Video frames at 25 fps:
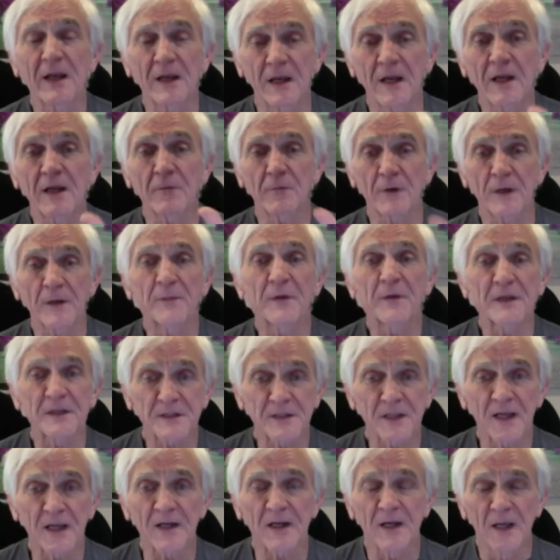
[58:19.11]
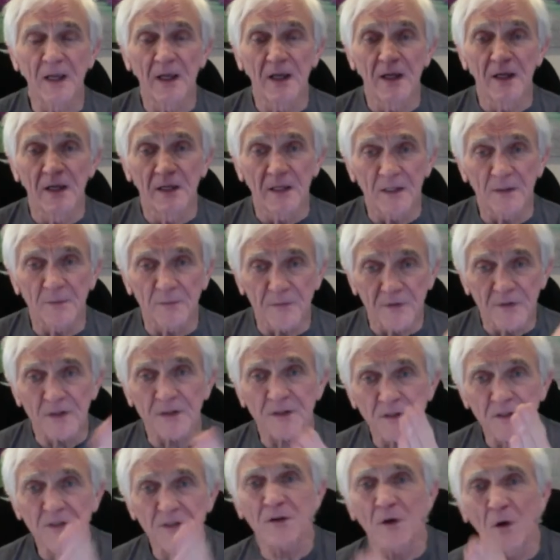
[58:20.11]
anyway, he makes that he
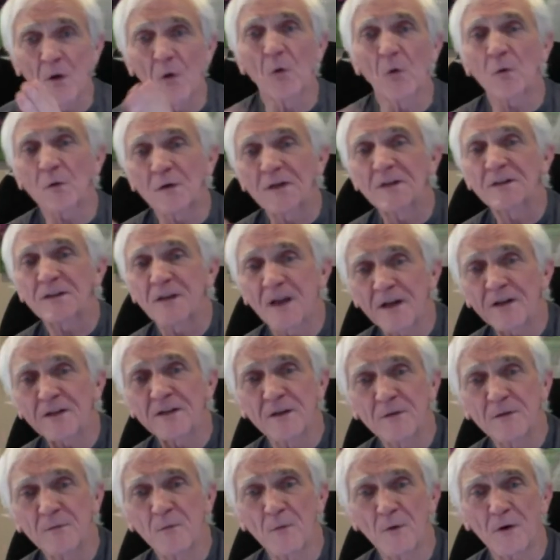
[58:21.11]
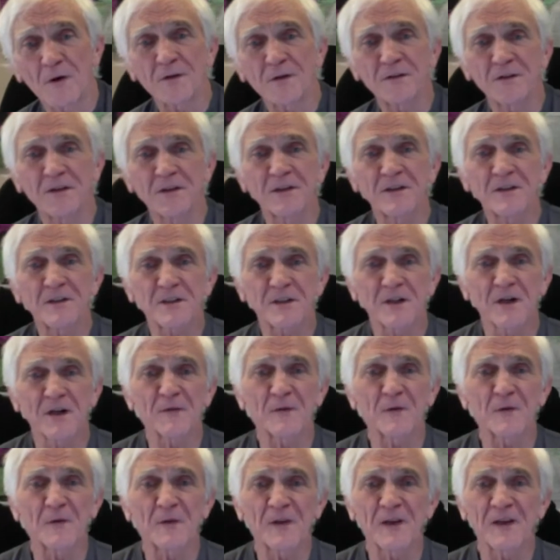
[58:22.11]
does this whole detective work to
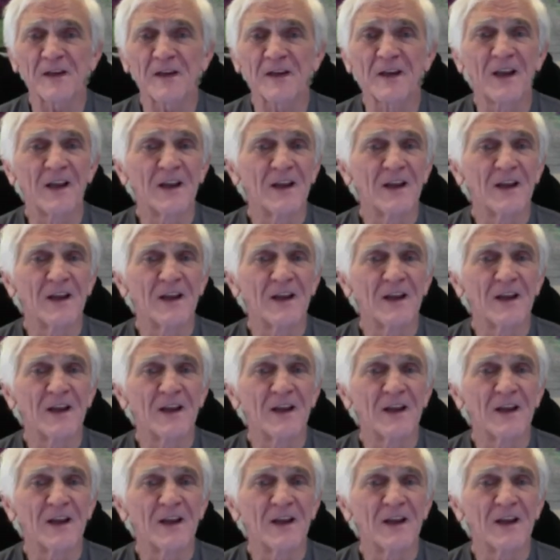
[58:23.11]
discover that